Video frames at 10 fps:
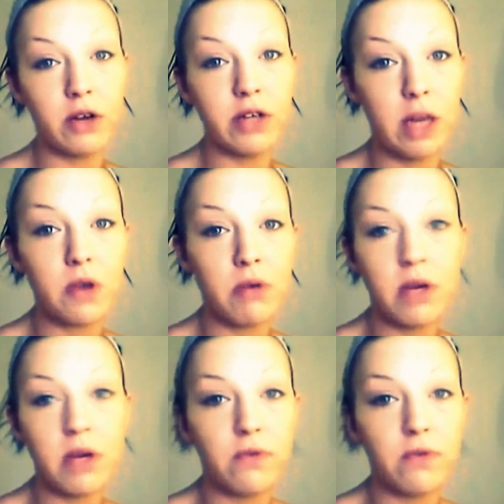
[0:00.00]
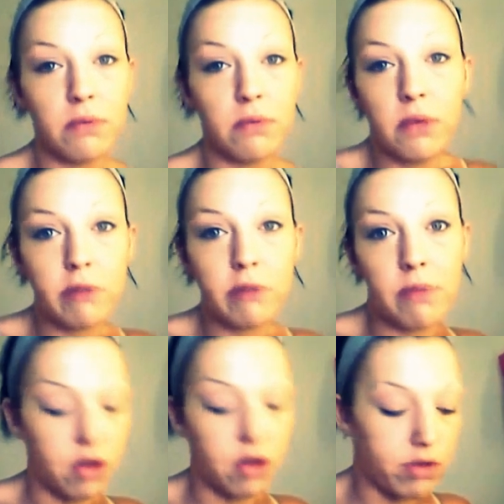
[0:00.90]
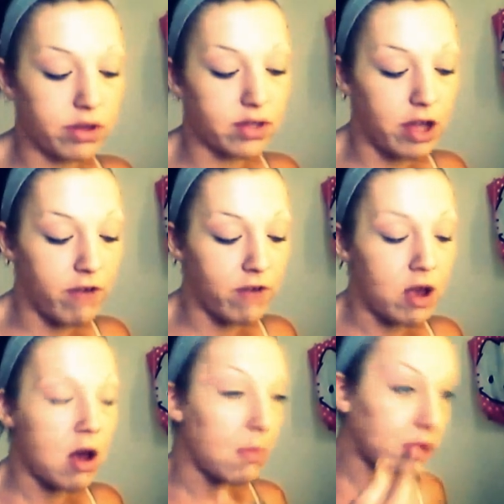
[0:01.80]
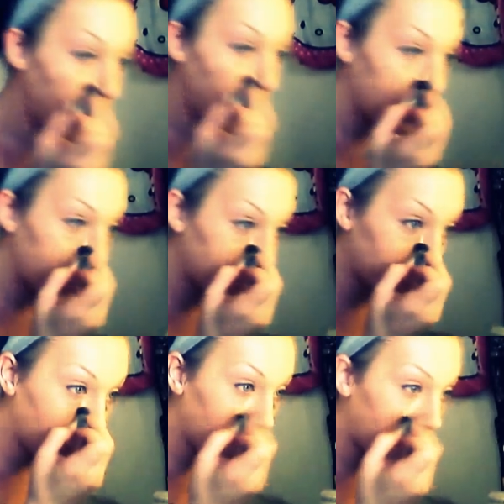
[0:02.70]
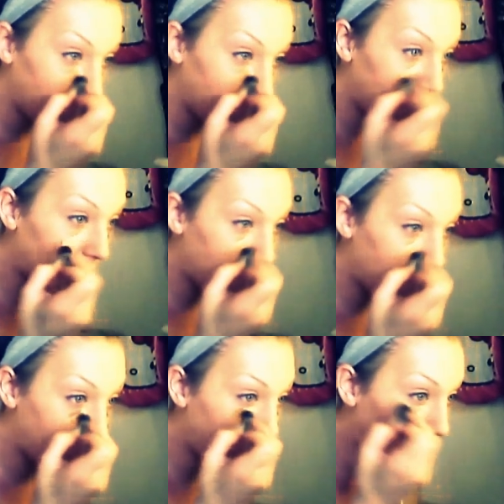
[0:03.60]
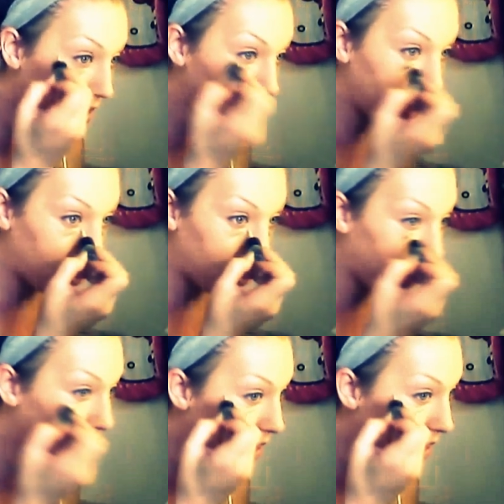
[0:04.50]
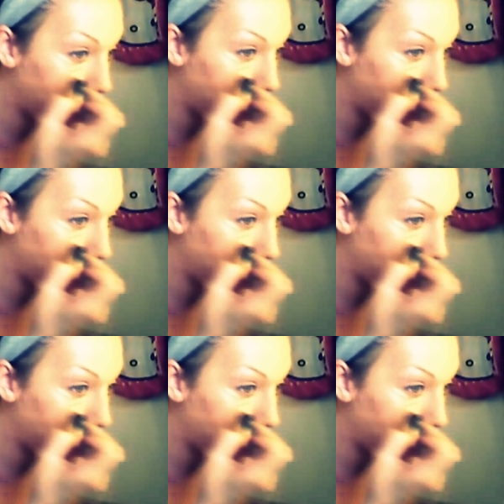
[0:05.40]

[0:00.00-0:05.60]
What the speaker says: tips. So I mean, if most people know this stuff, but someone who doesn't really wear makeup, it might help them.